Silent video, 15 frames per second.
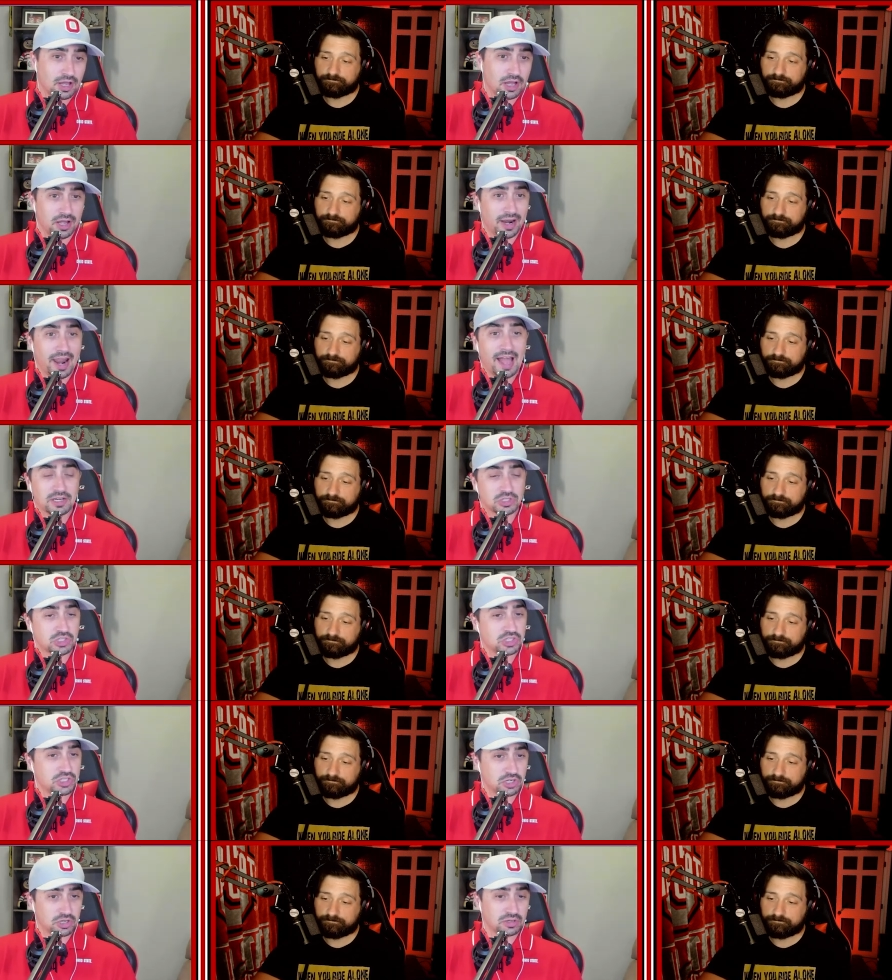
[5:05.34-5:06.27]
Speaker 1: uh,
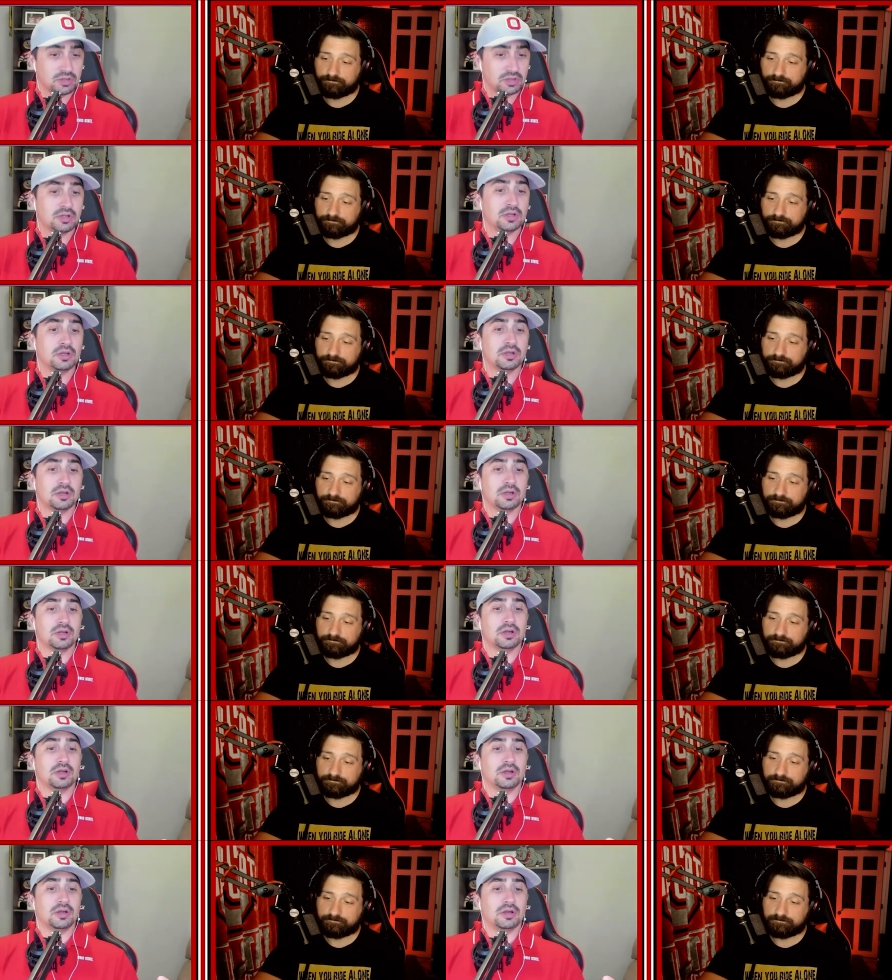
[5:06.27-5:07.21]
last year.
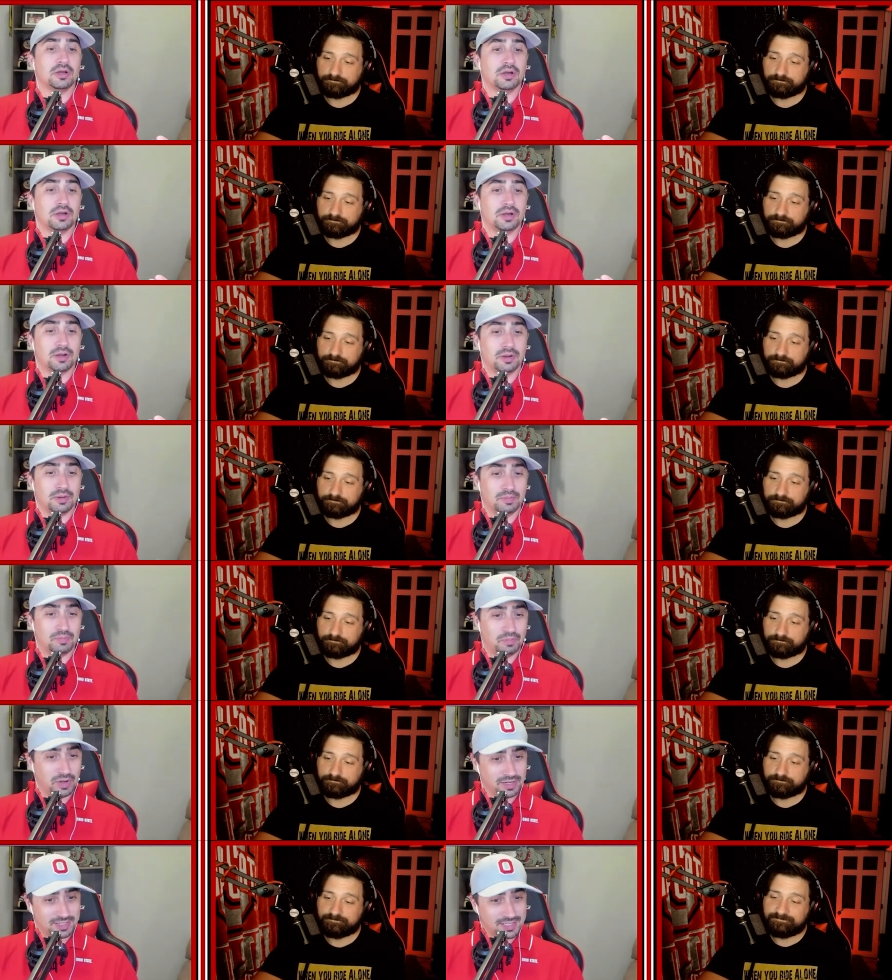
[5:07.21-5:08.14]

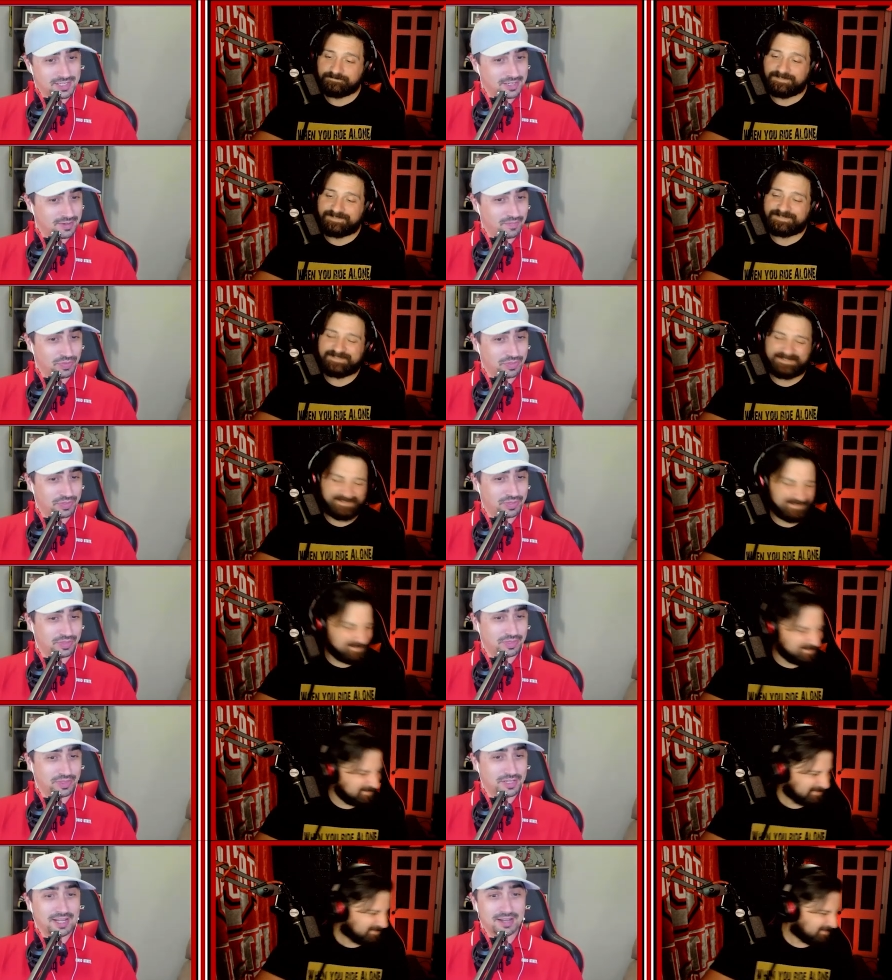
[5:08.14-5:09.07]
But
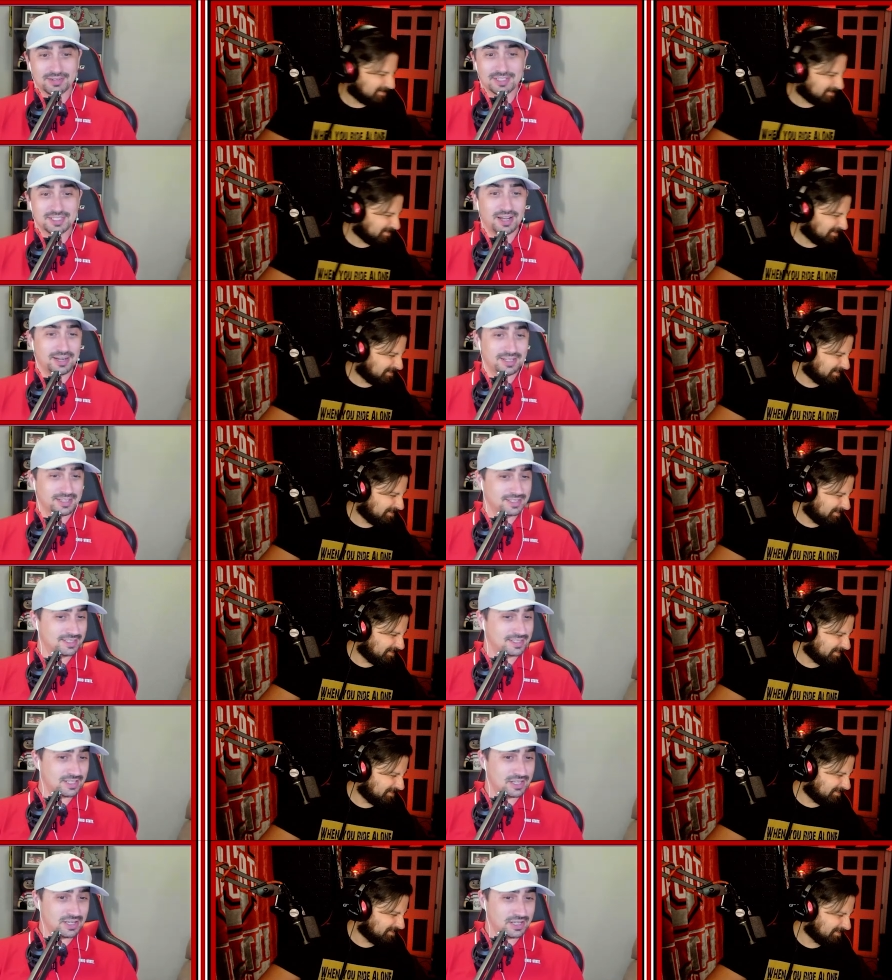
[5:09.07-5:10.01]
the downside
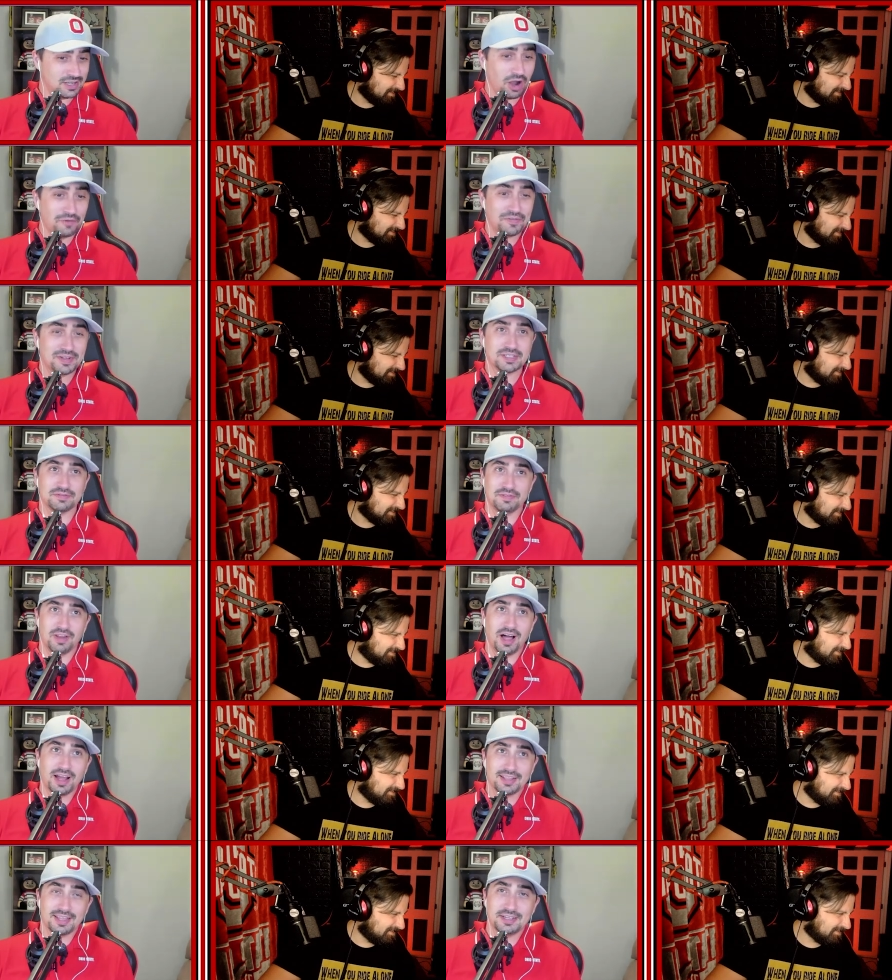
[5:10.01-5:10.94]
is the offensive
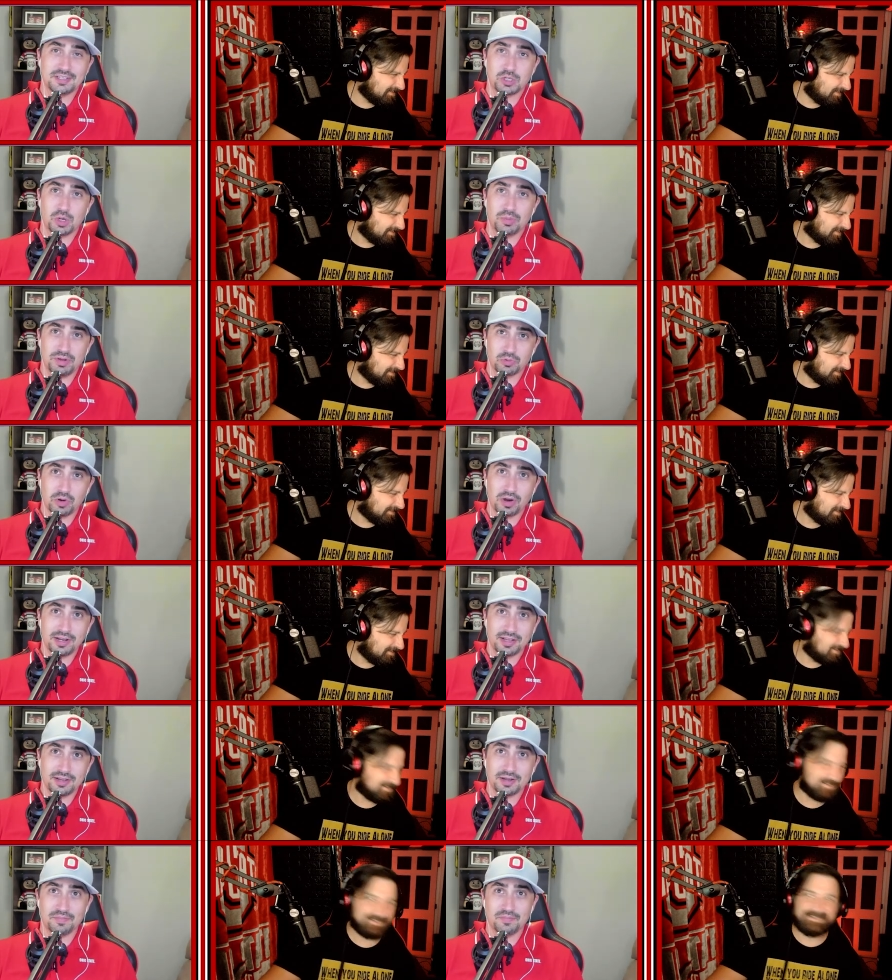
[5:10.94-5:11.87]
line that he's going to be
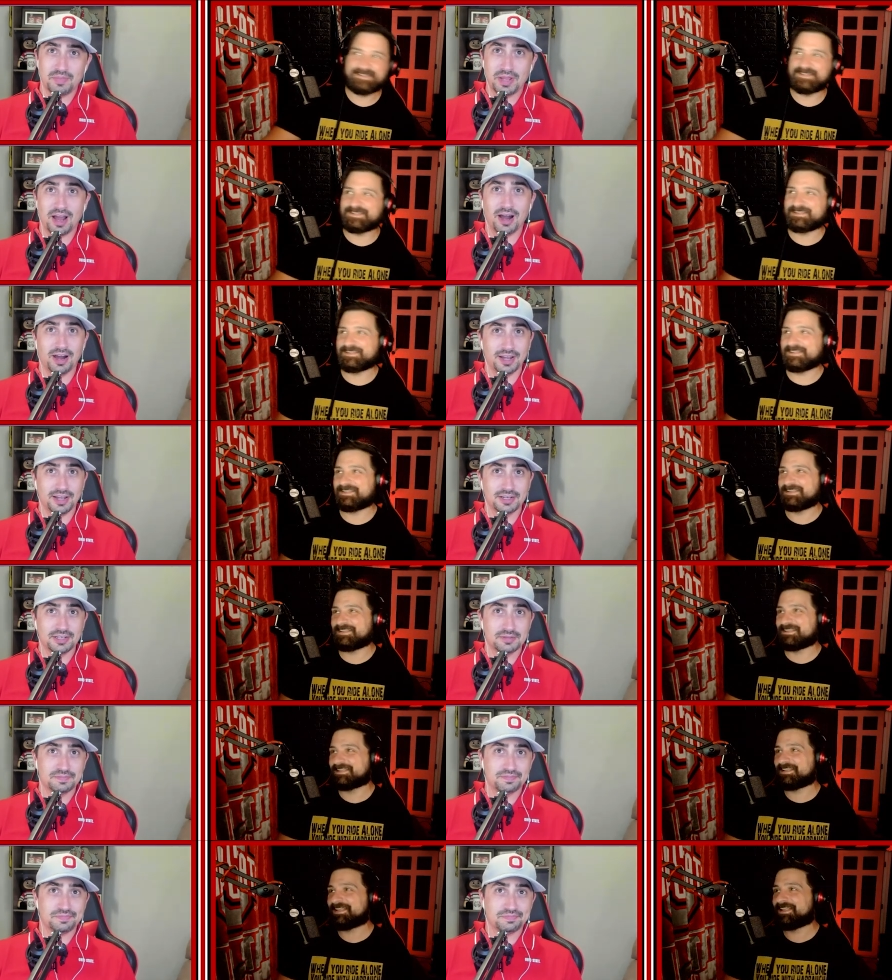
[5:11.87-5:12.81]
running
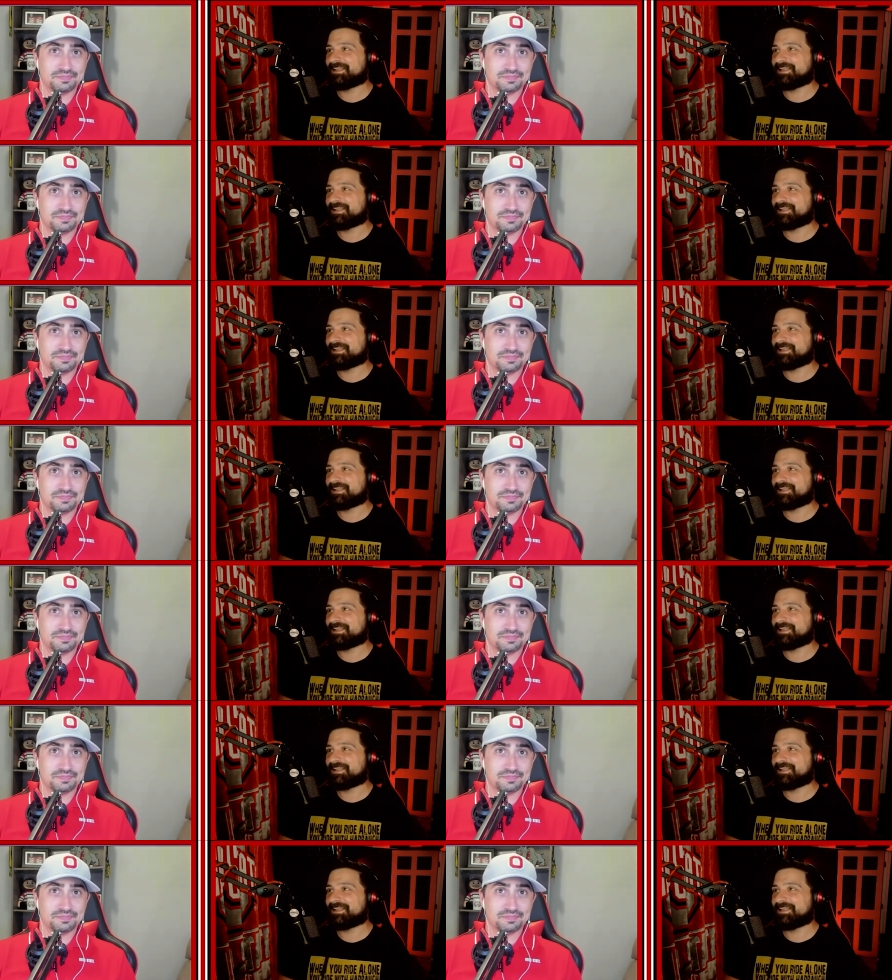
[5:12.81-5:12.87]
behind.